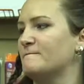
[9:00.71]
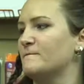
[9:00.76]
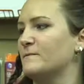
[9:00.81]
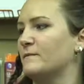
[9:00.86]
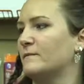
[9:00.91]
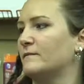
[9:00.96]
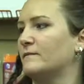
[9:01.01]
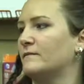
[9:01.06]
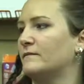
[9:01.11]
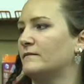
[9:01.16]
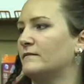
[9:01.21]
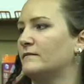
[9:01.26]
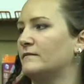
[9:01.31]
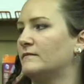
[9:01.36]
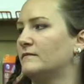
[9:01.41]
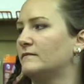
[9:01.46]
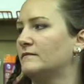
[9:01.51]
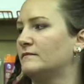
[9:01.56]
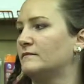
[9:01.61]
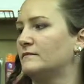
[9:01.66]

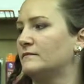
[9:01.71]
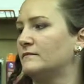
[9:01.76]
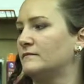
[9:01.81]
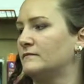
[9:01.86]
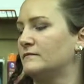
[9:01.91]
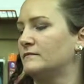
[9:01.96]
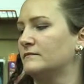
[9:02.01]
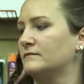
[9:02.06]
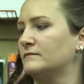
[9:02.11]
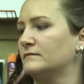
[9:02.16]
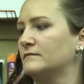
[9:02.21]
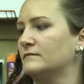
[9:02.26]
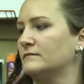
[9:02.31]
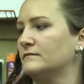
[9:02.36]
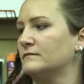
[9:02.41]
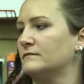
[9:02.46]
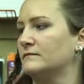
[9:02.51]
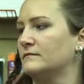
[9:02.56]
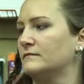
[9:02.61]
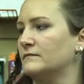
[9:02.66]

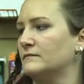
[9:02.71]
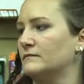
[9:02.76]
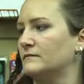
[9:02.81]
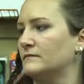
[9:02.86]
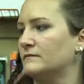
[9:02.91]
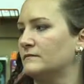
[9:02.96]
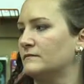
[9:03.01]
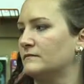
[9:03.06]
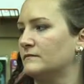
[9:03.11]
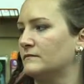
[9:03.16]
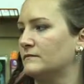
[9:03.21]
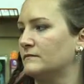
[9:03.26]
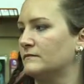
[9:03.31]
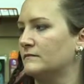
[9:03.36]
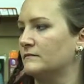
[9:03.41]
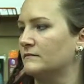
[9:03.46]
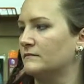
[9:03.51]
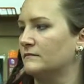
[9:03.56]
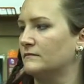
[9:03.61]
The person shown says nothing.